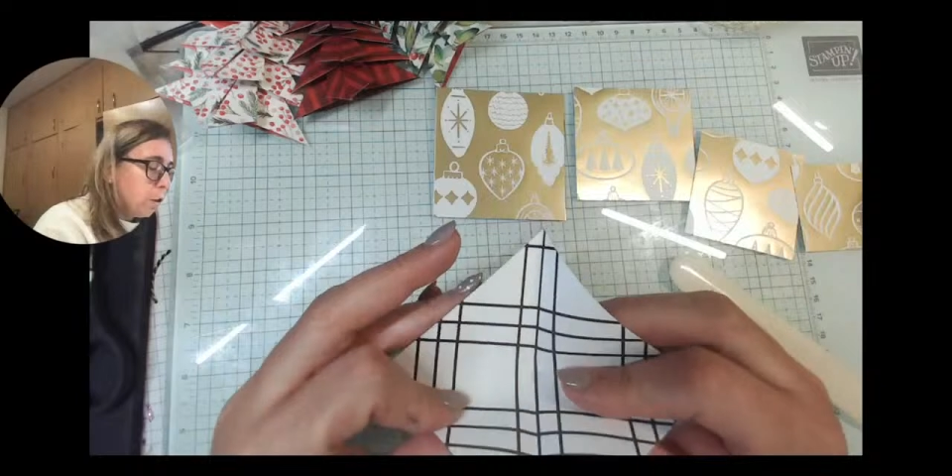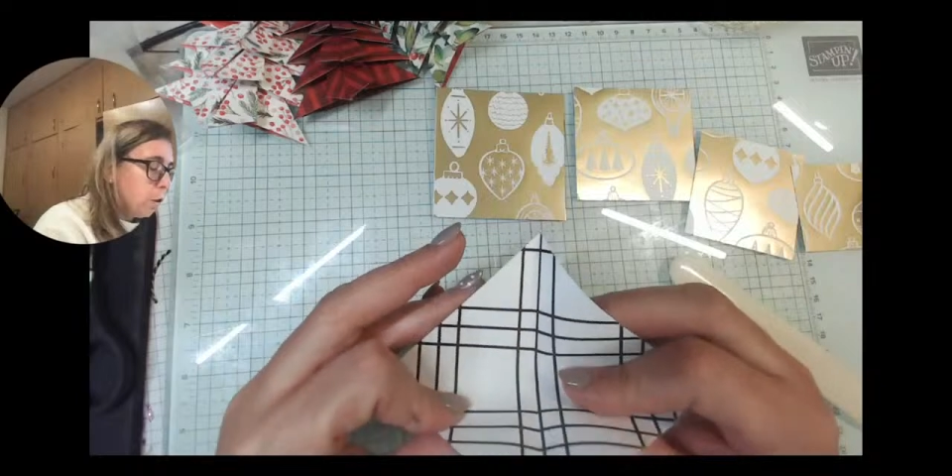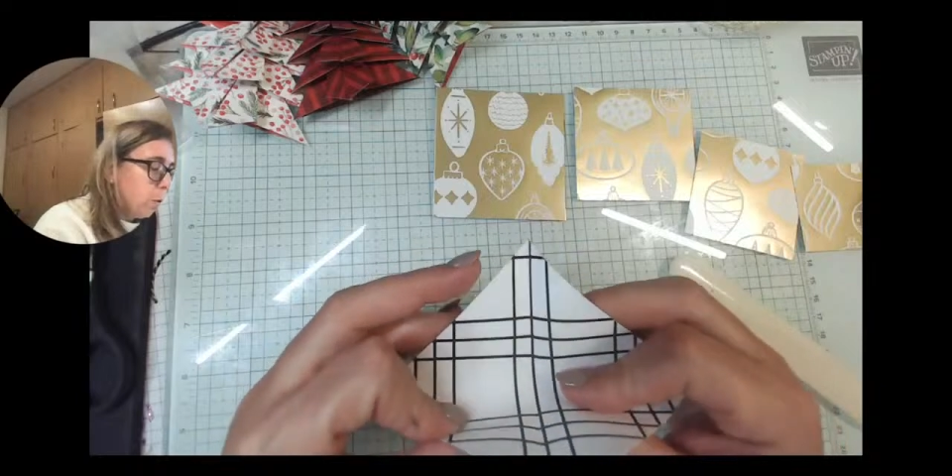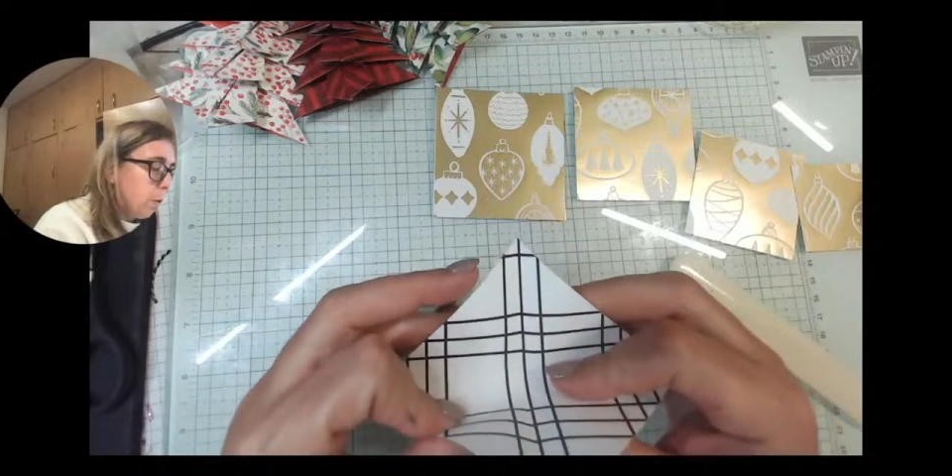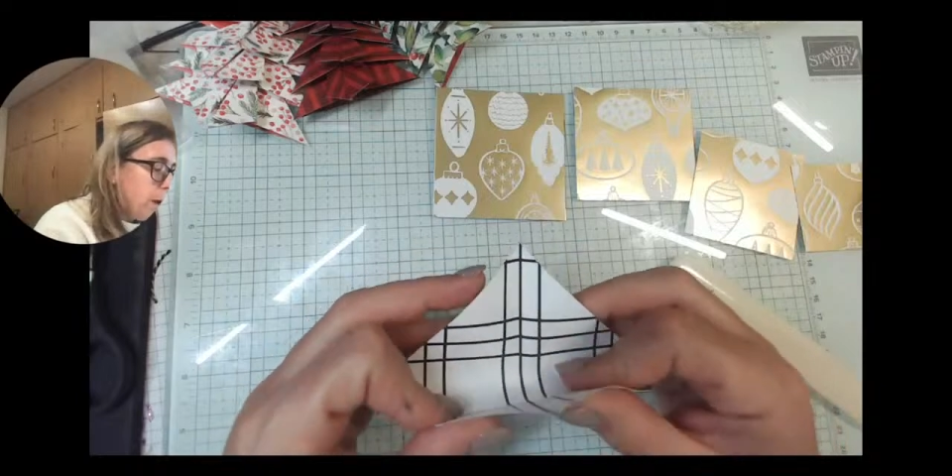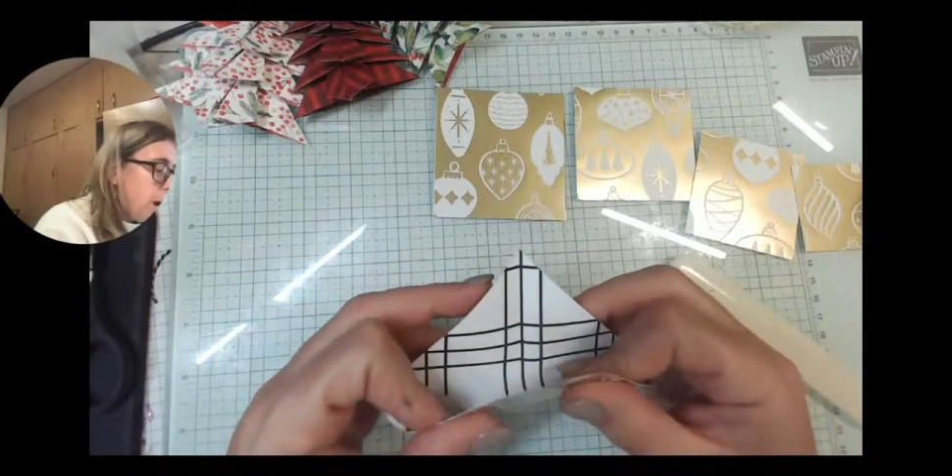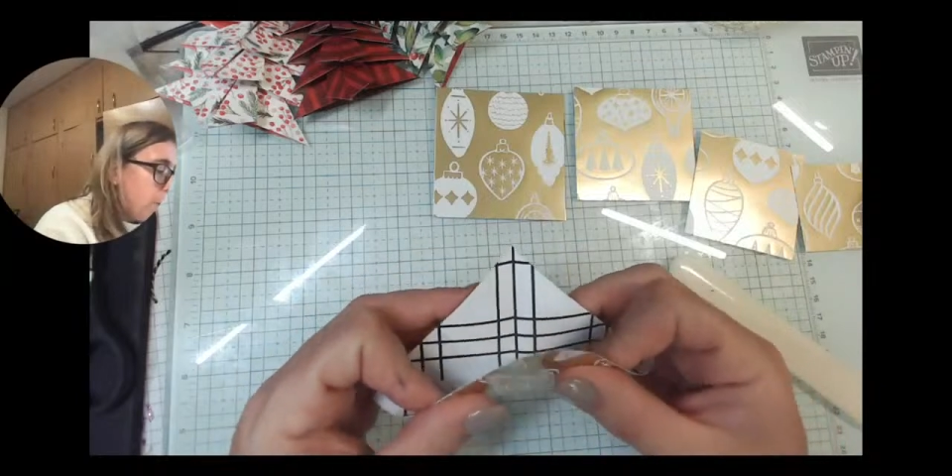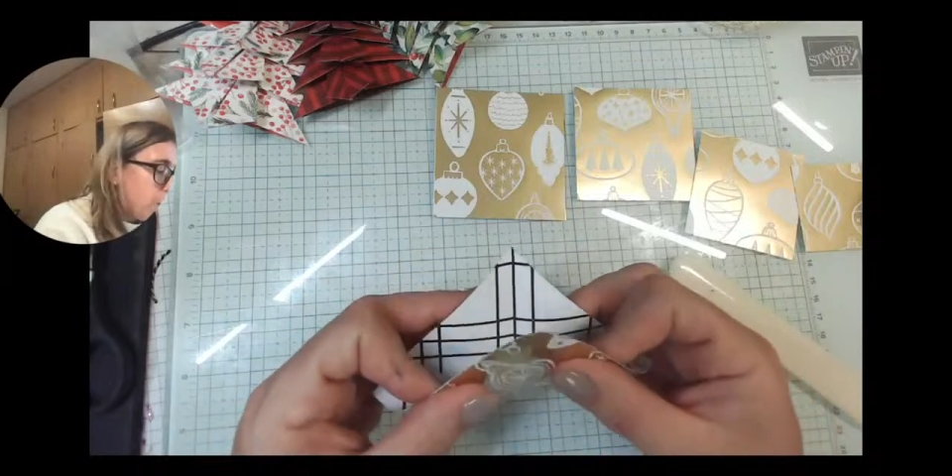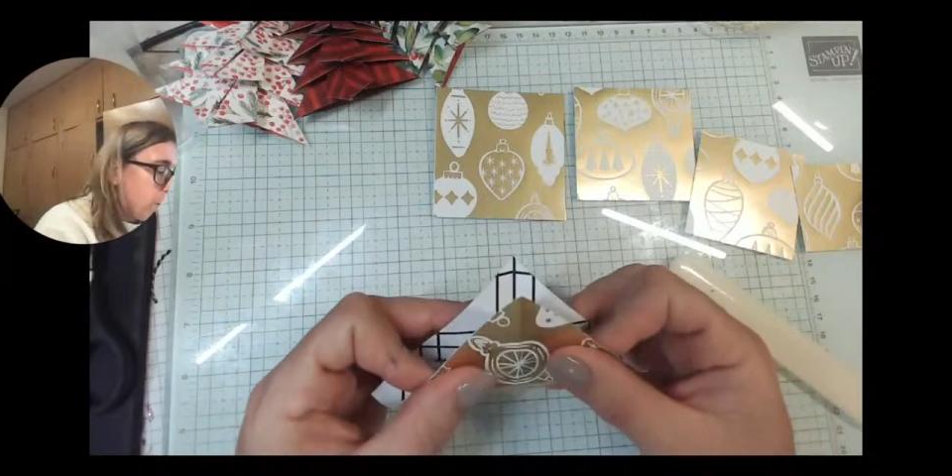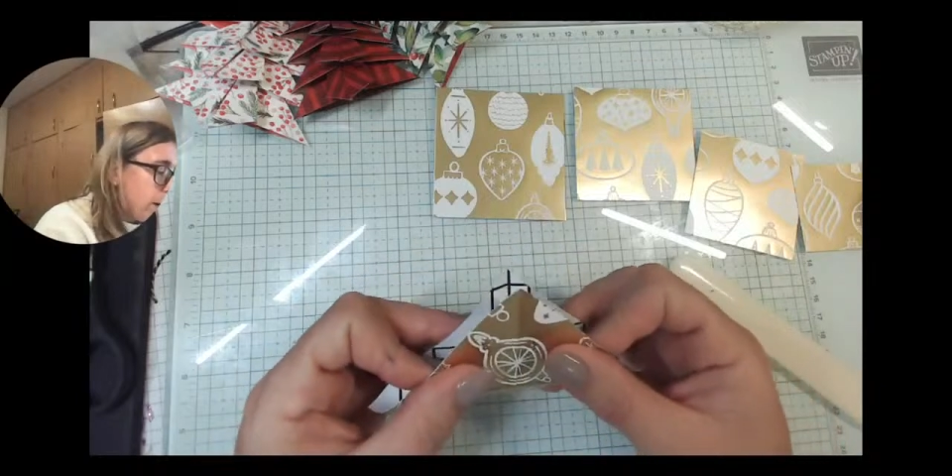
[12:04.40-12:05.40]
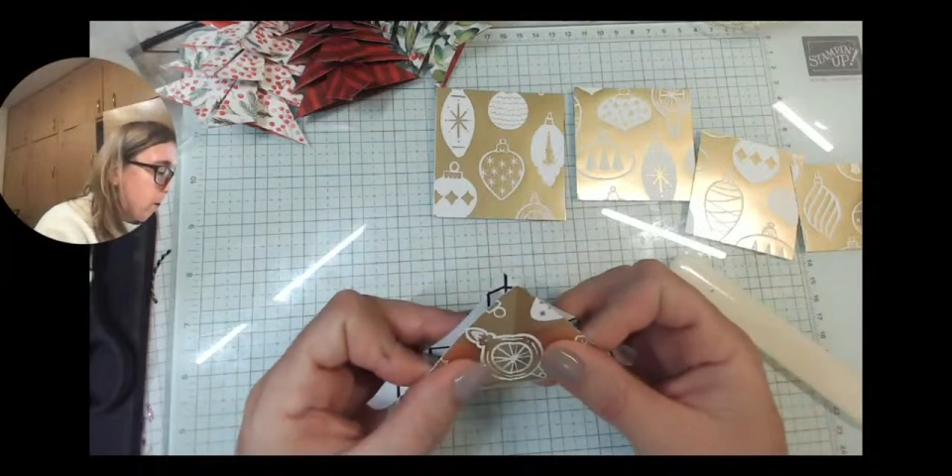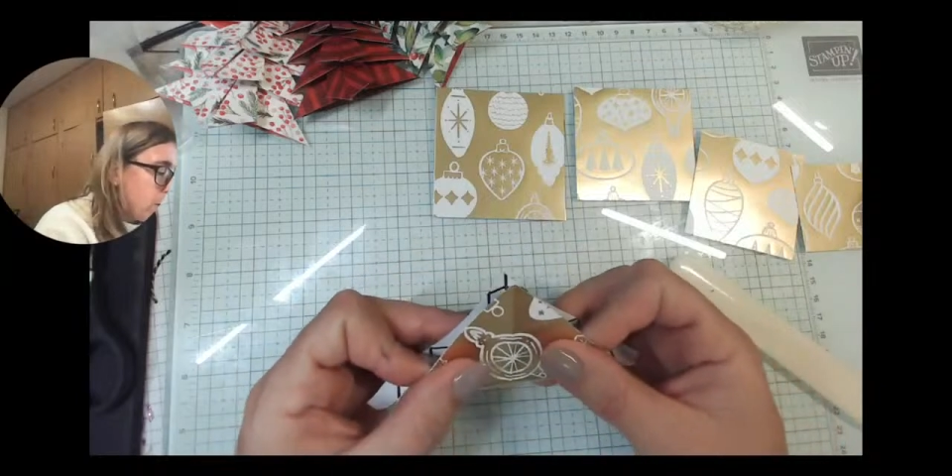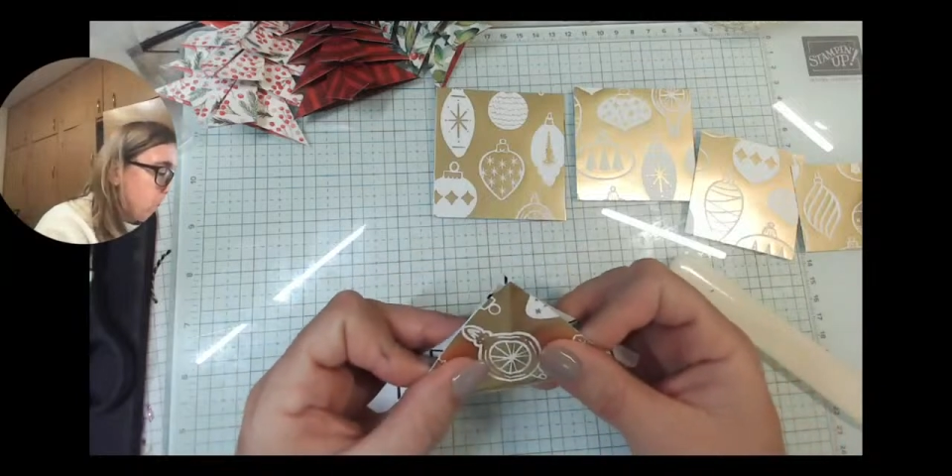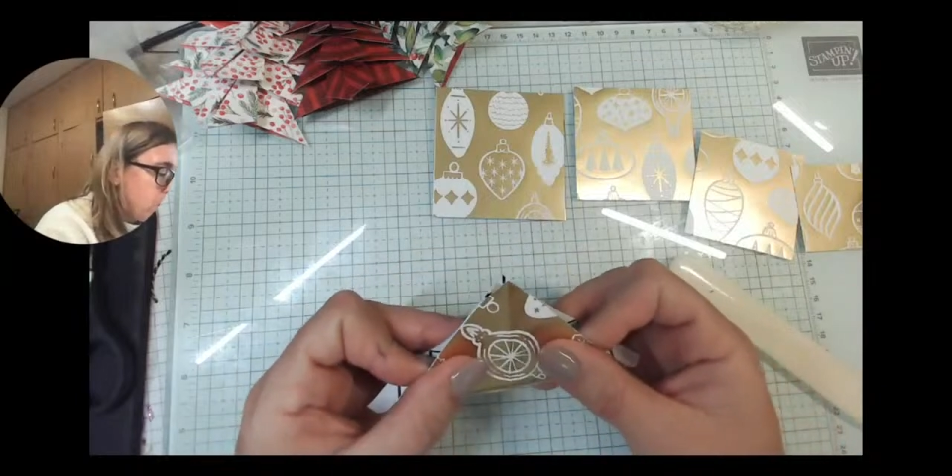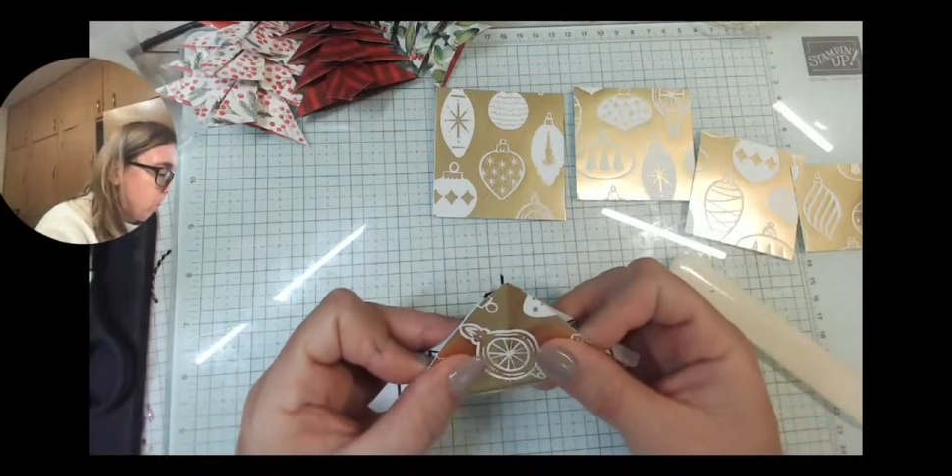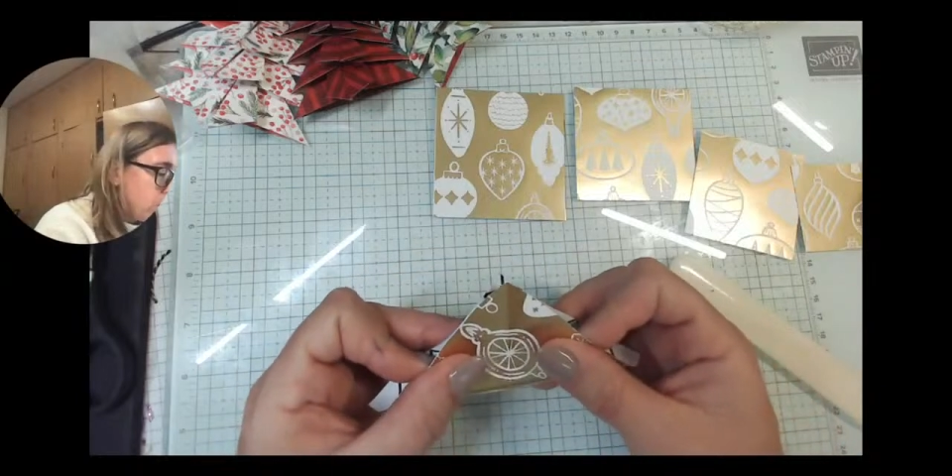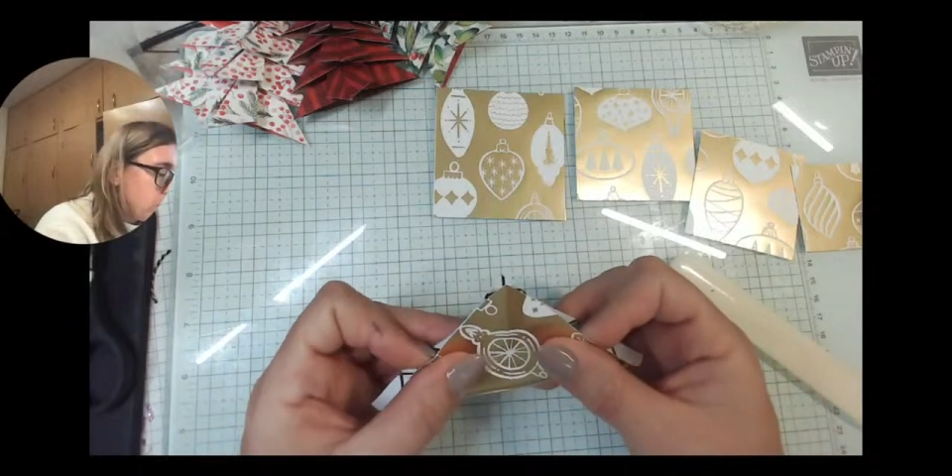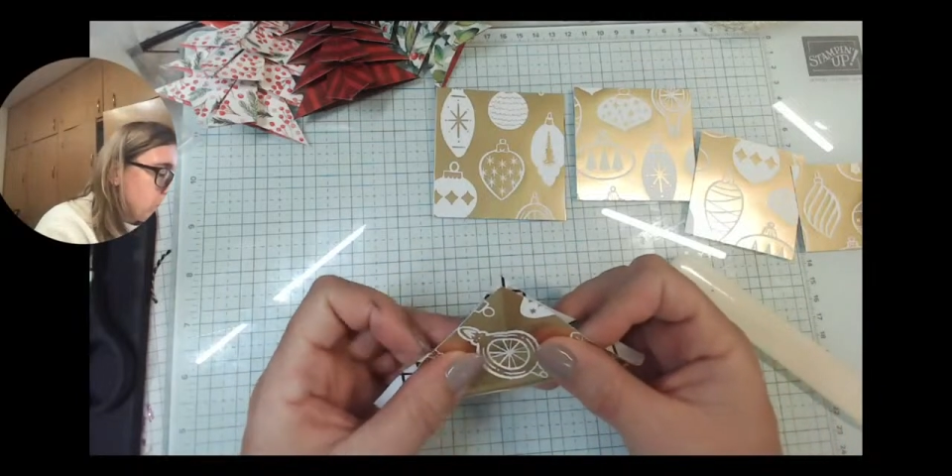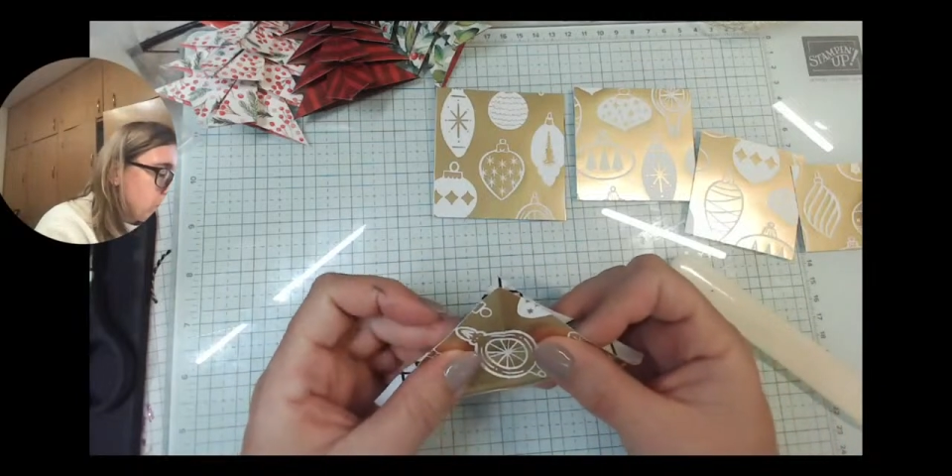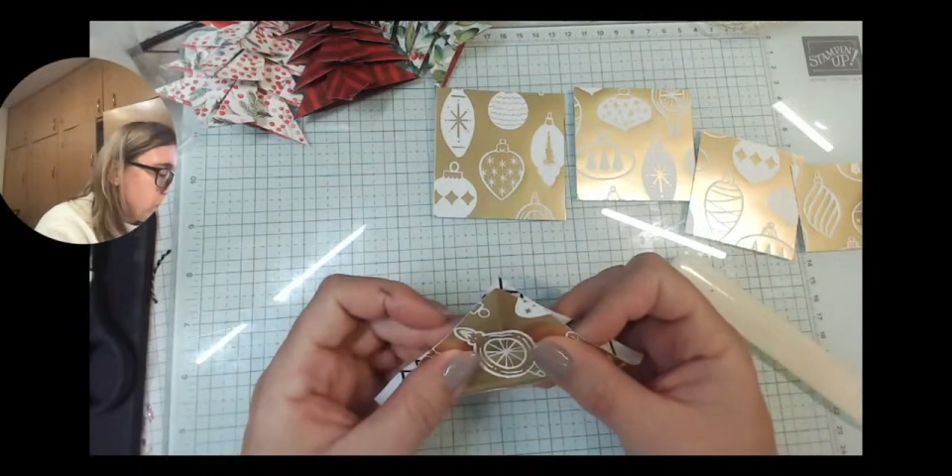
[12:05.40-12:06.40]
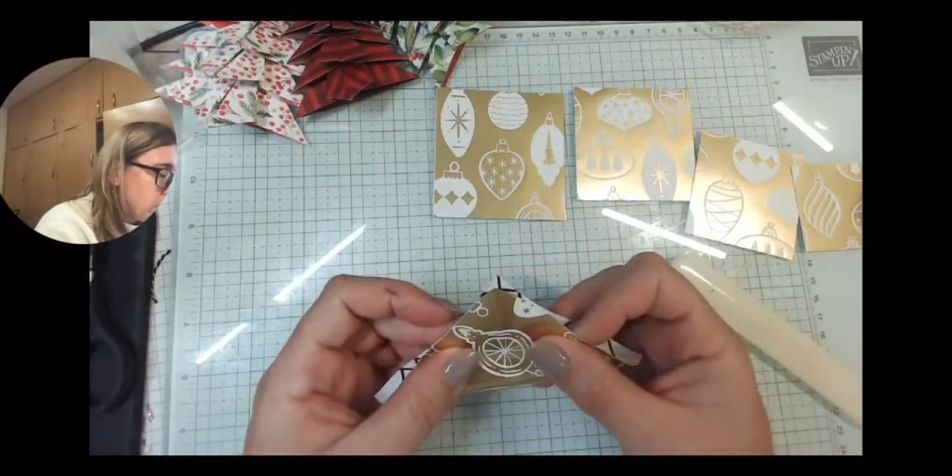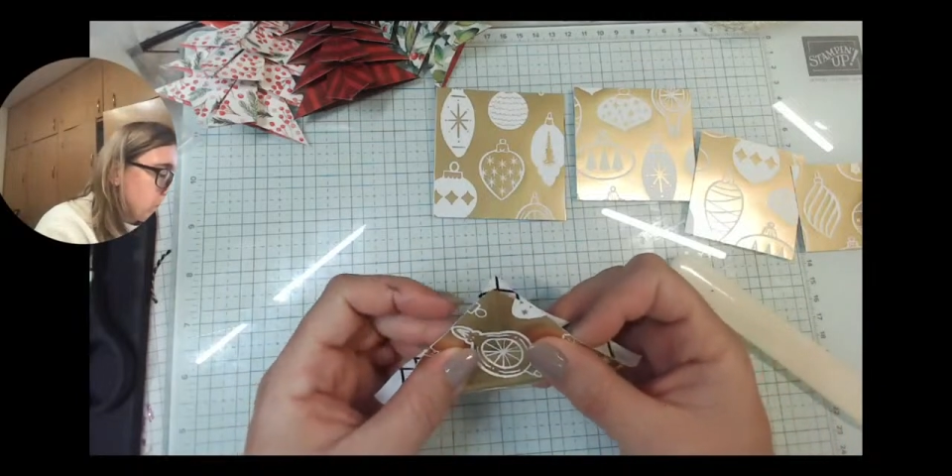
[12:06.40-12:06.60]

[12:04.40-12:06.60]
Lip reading: go the other way, corner to corner.